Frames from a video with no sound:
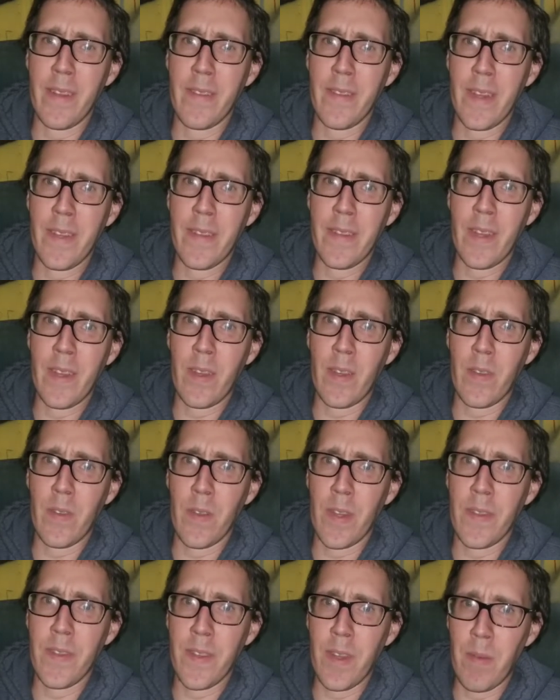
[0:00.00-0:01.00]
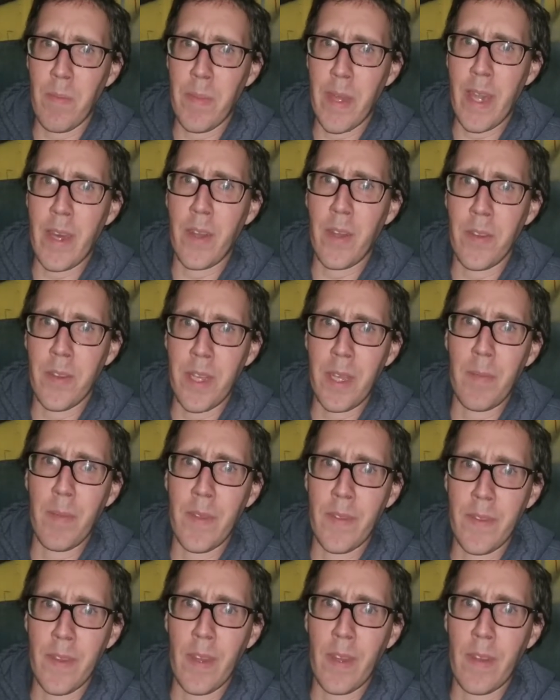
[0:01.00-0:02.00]
That's how bad her
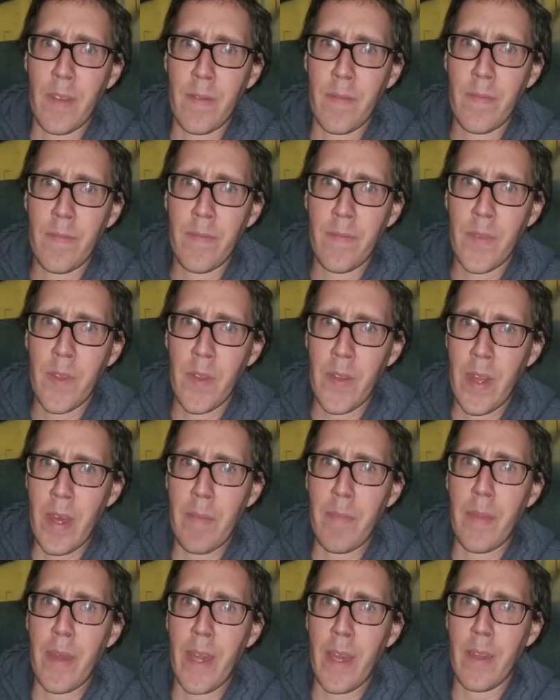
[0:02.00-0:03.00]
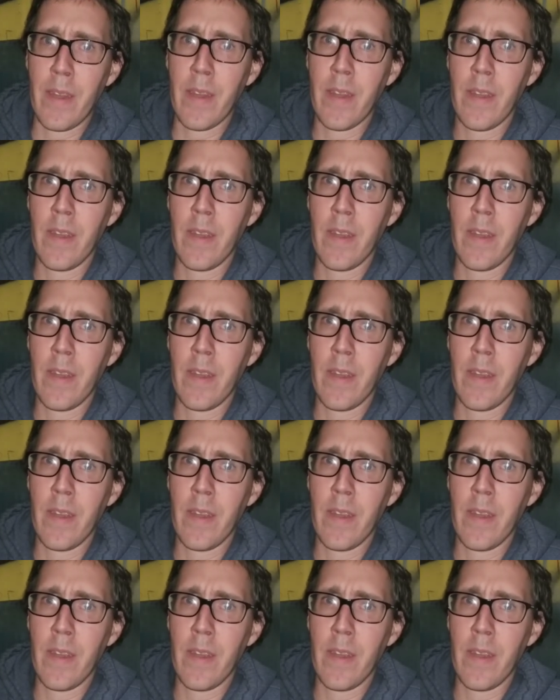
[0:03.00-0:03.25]
demons are. They're that bad.